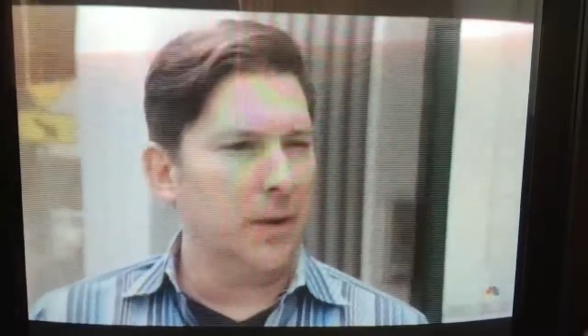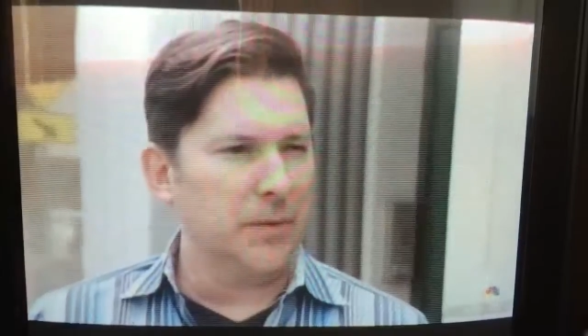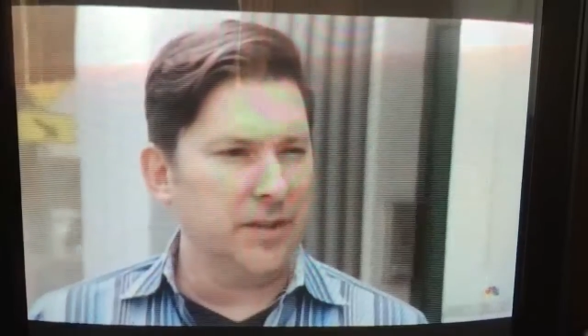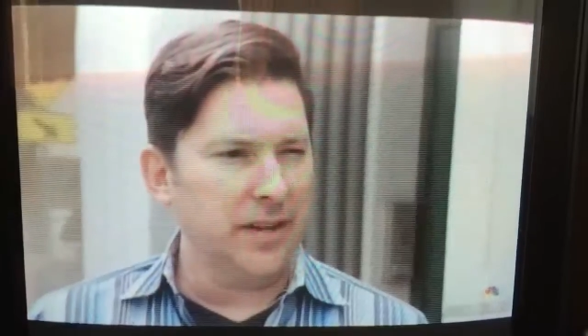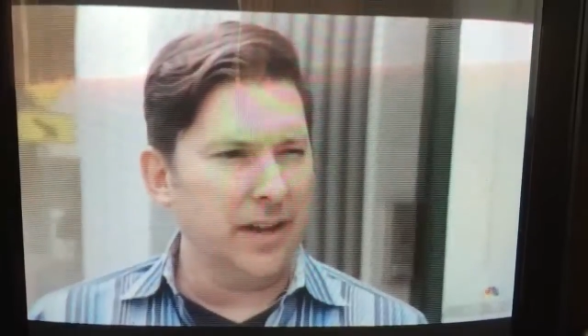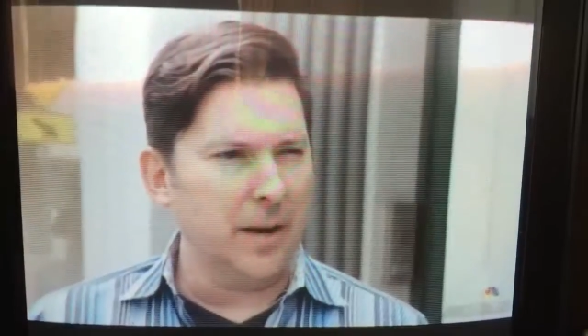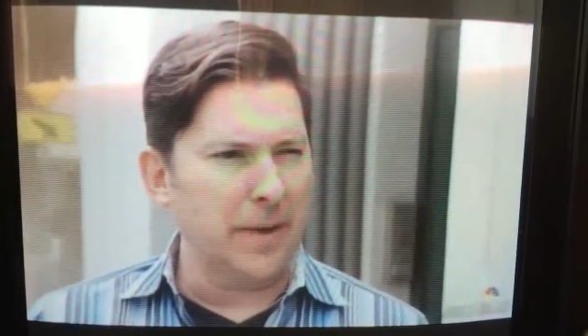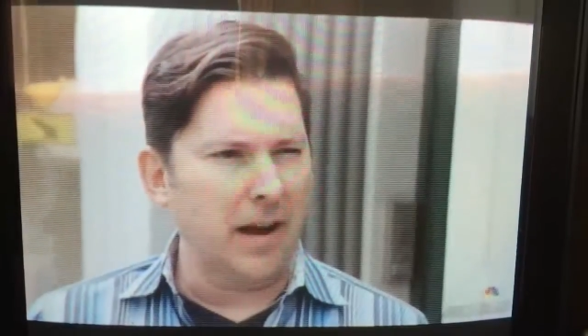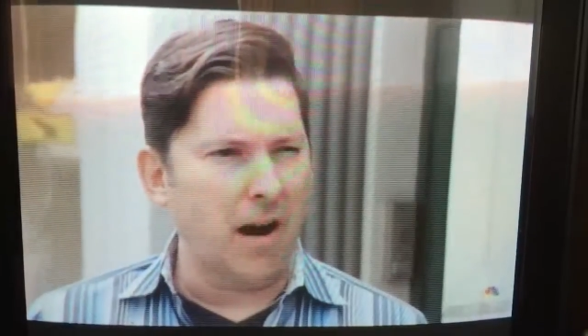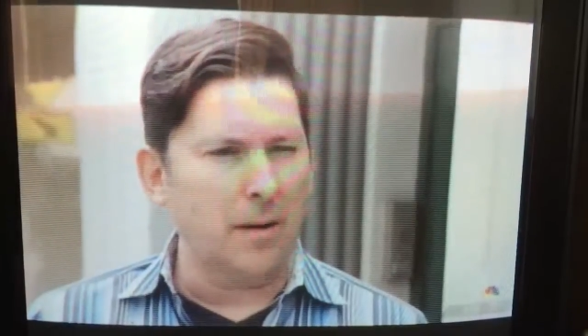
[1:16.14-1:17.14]
There was a ticket on
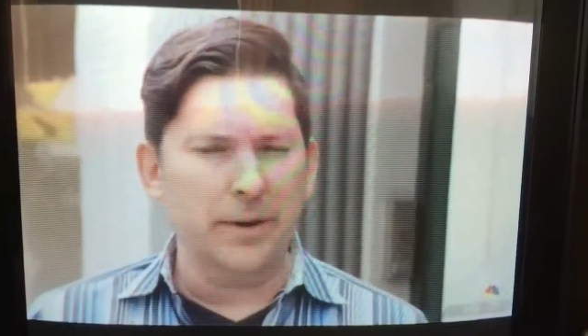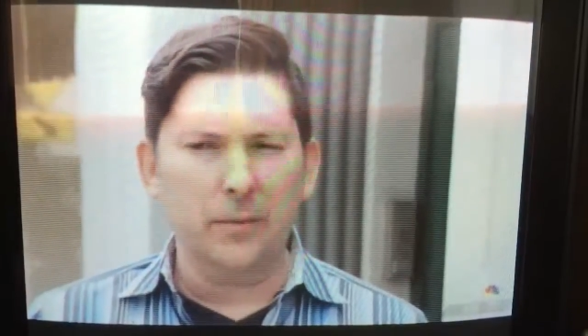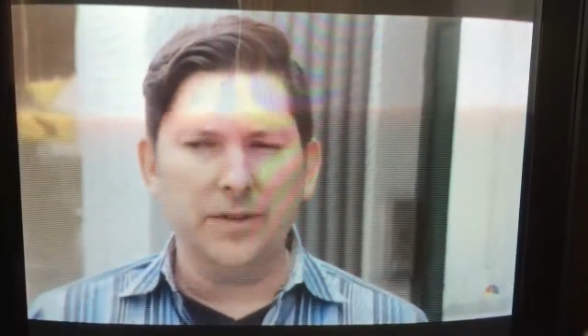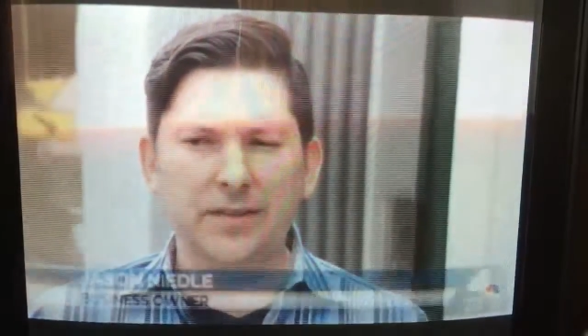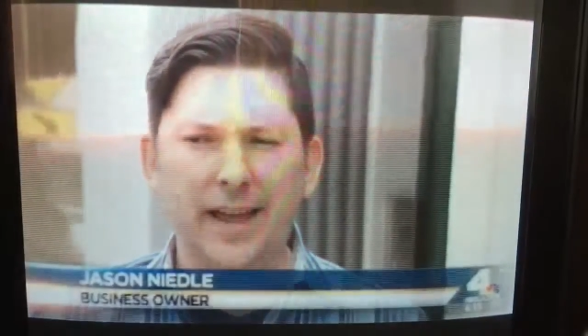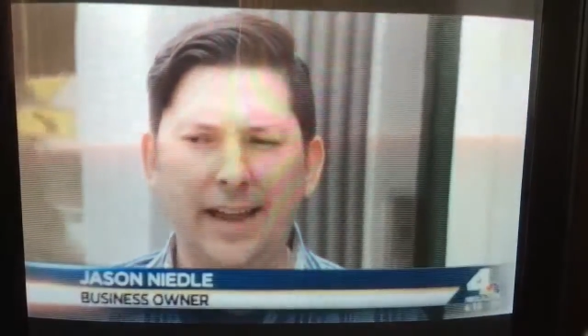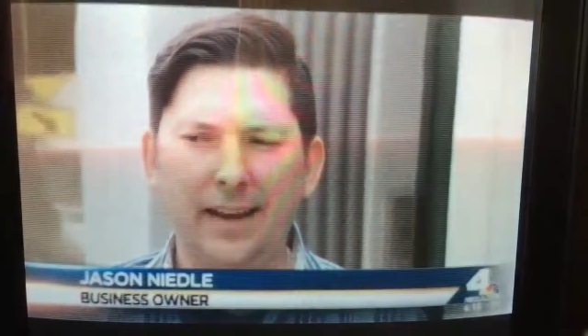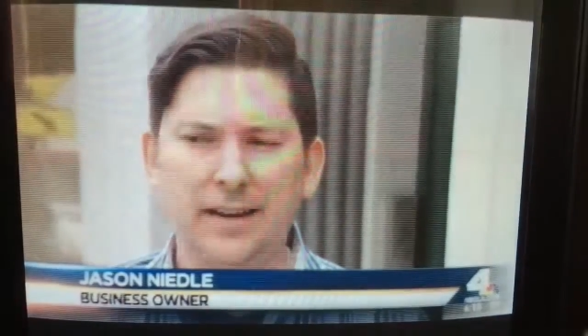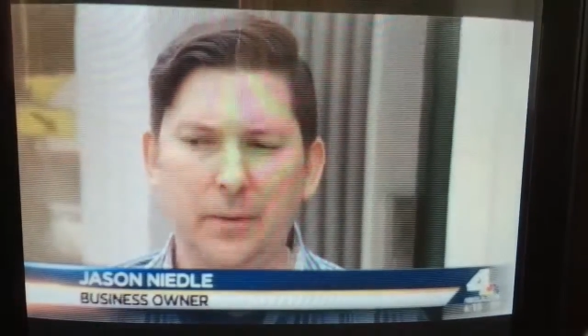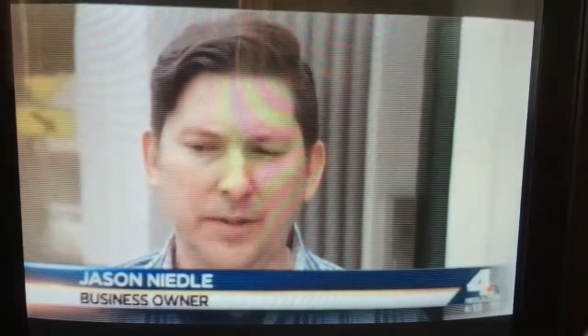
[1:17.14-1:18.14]
my car, but it was
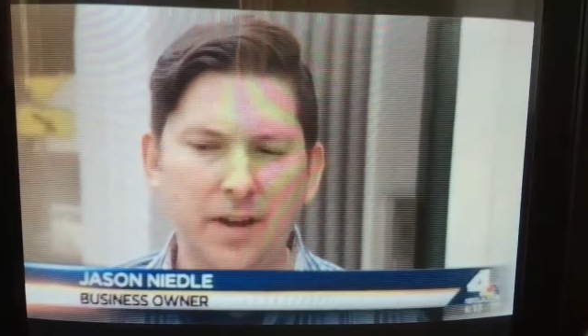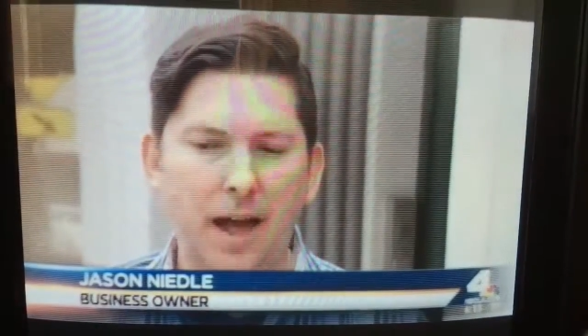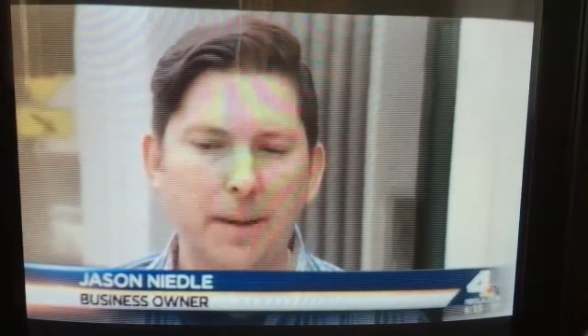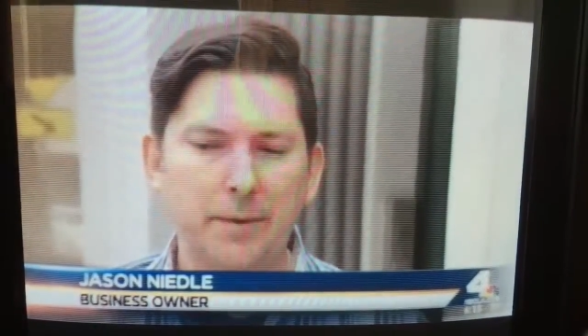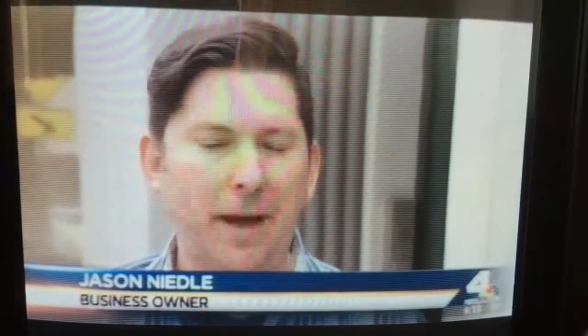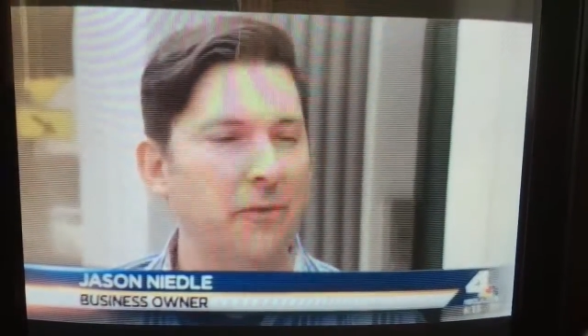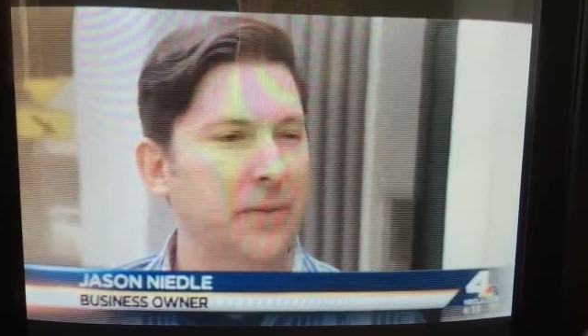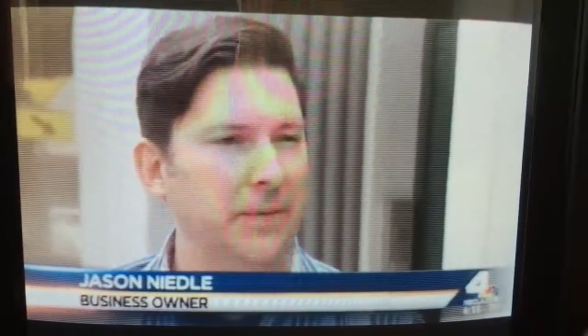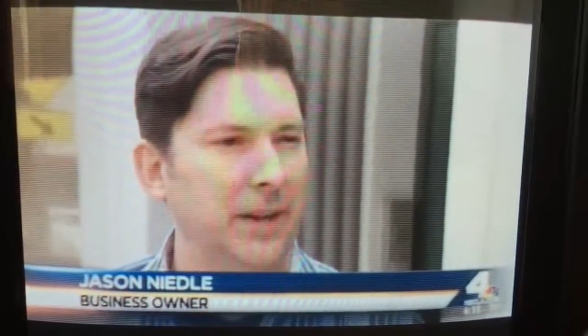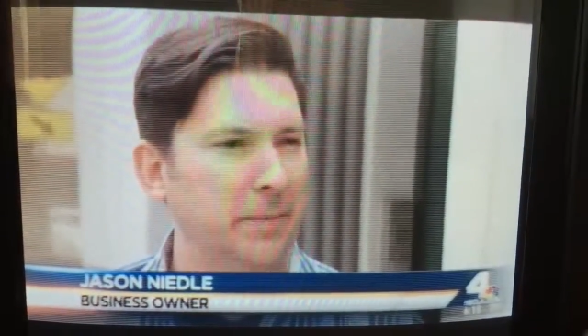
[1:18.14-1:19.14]
dated, it was timed about
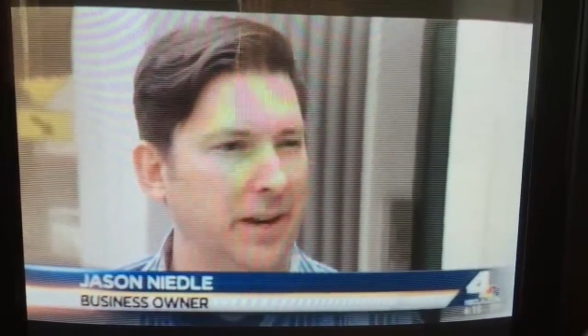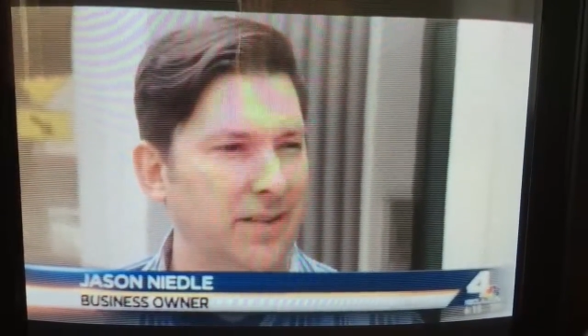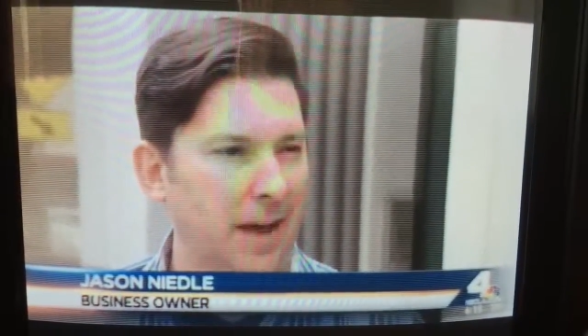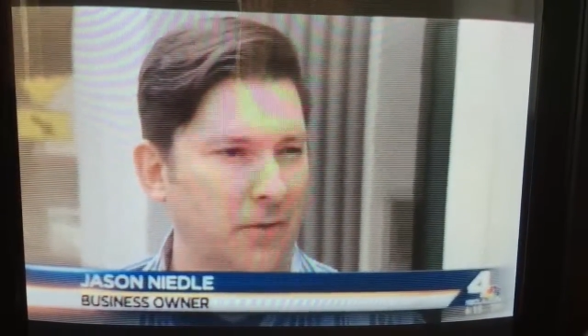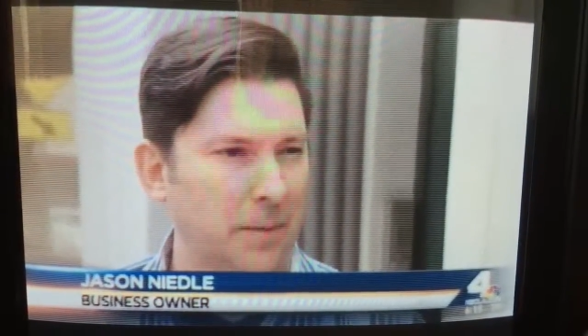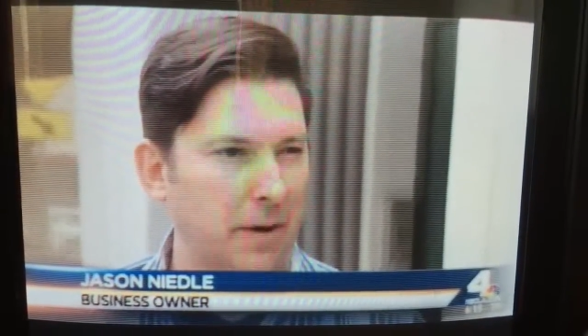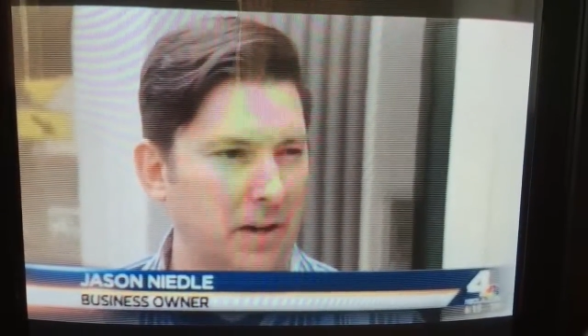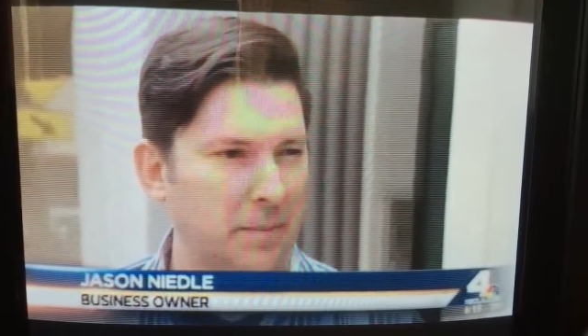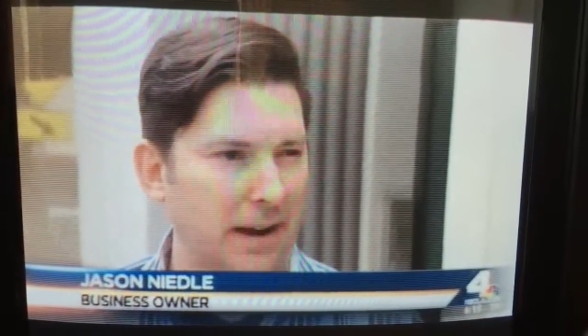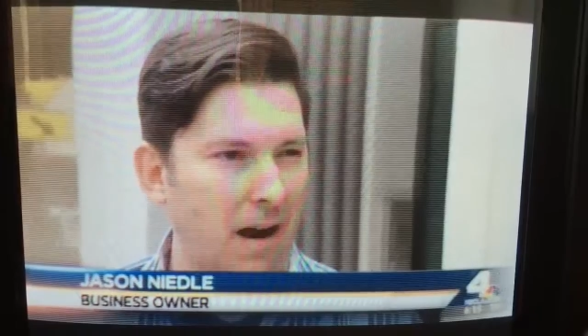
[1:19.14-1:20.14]
15 minutes after I
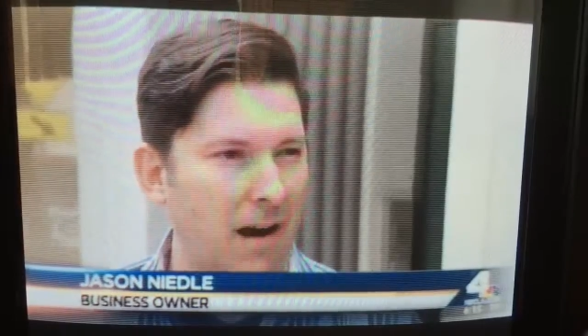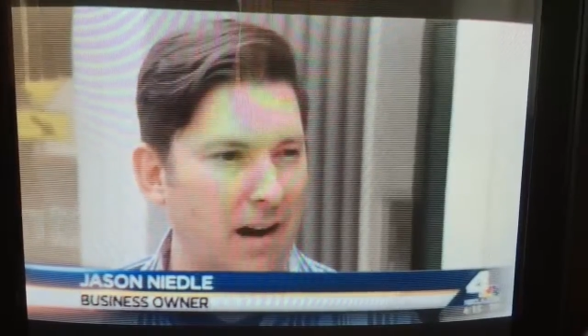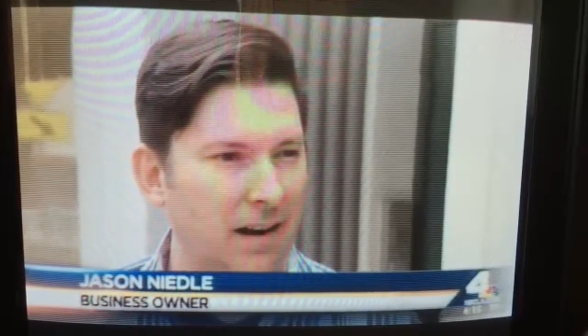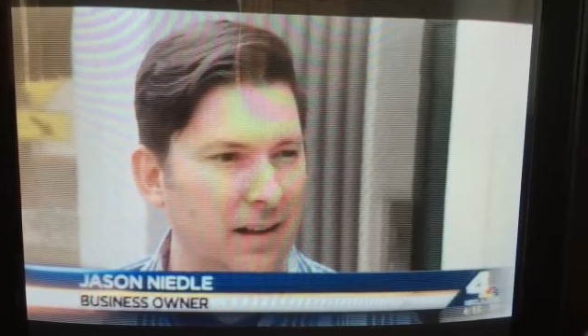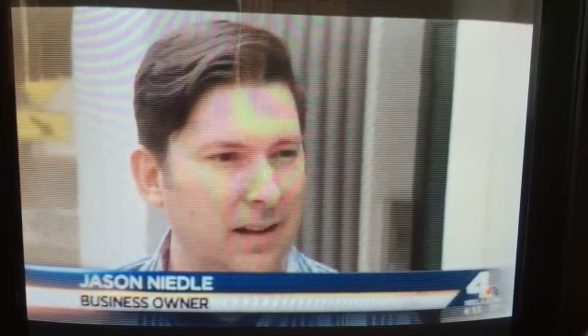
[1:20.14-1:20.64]
parked my car.